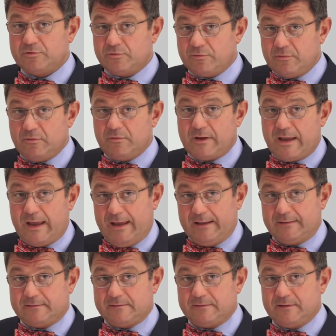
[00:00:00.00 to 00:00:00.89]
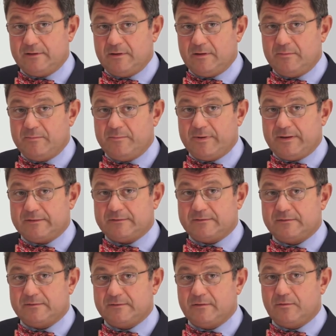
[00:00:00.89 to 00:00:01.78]
to look at,
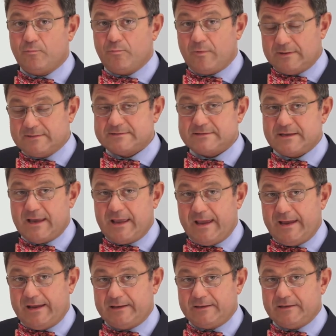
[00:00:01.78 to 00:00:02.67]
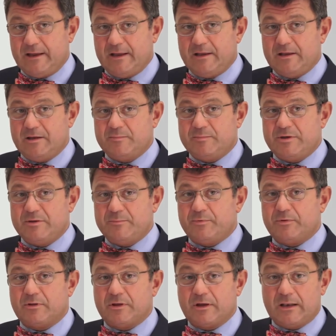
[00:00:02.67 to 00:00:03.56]
but once again,
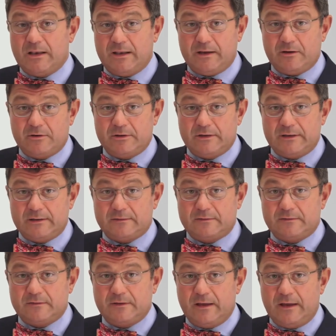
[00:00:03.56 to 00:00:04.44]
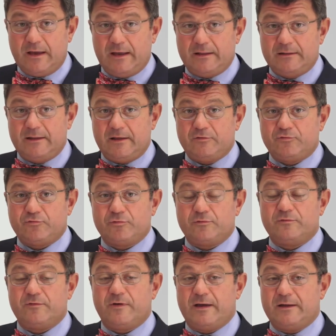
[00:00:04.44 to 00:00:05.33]
people click on it and they
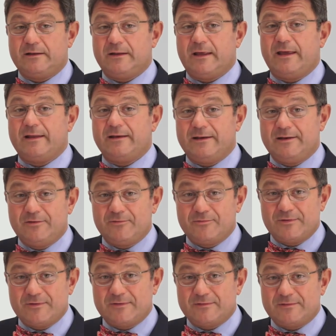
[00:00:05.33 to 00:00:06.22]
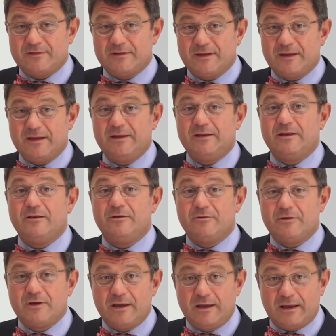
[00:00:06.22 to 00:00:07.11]
should find an interest in
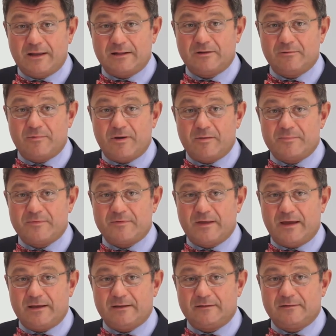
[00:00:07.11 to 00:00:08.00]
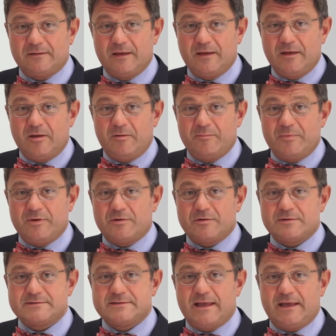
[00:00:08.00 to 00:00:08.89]
looking at the website
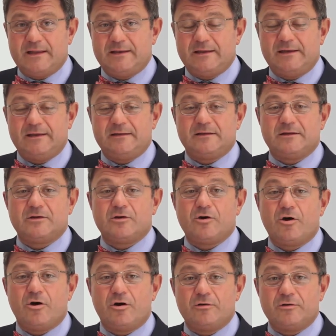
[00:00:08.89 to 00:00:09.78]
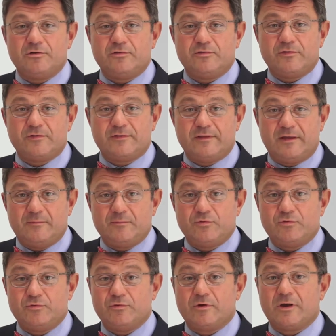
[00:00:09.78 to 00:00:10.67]
because then it encourages them
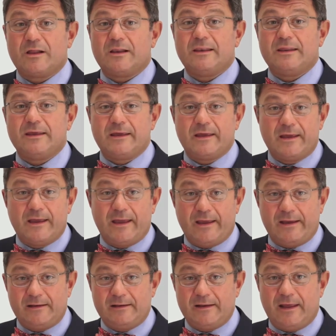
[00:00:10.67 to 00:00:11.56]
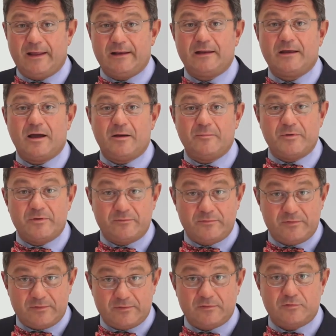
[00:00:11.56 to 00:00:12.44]
to click again and come and
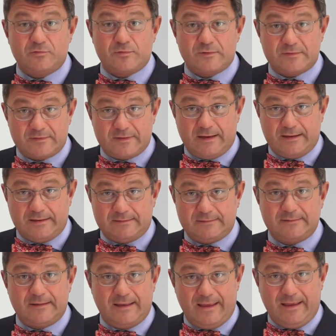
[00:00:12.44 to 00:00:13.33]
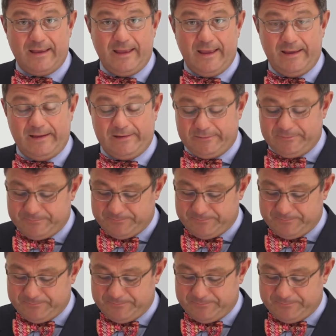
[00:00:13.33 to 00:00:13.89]
visit your site again.